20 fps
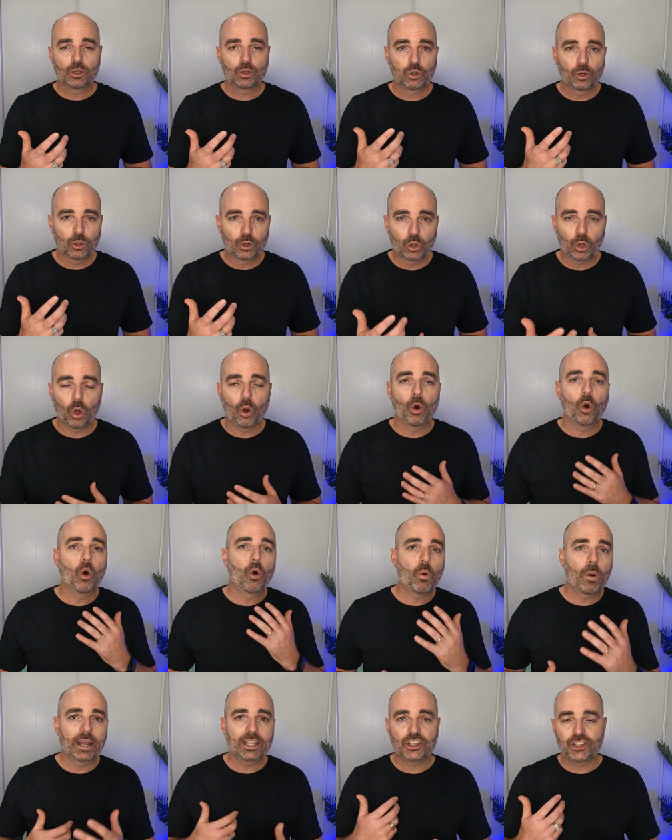Google
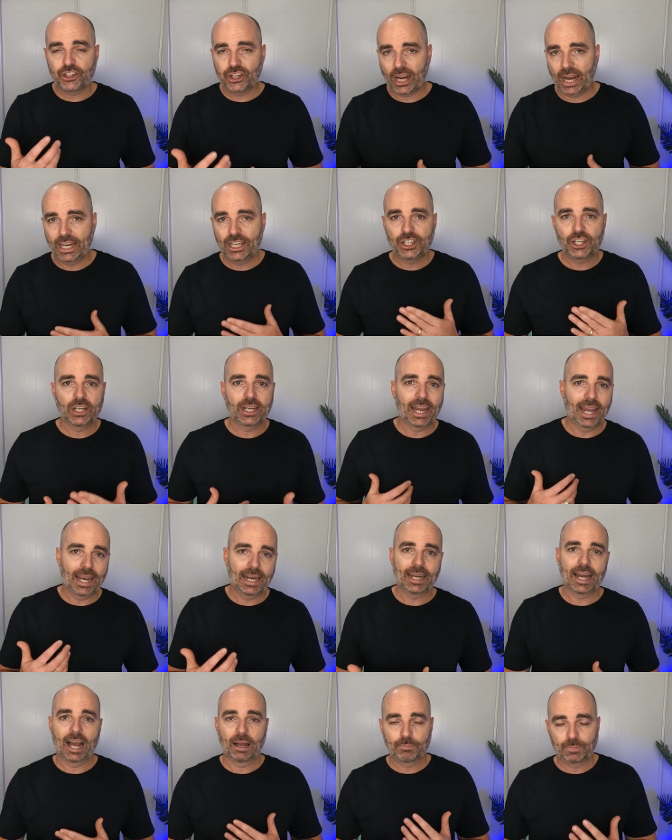always changing
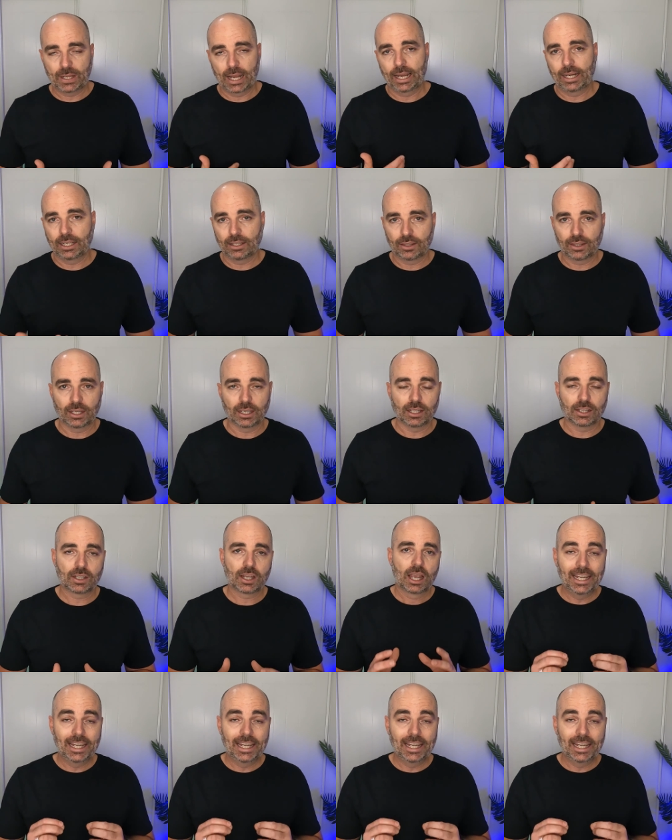and updating things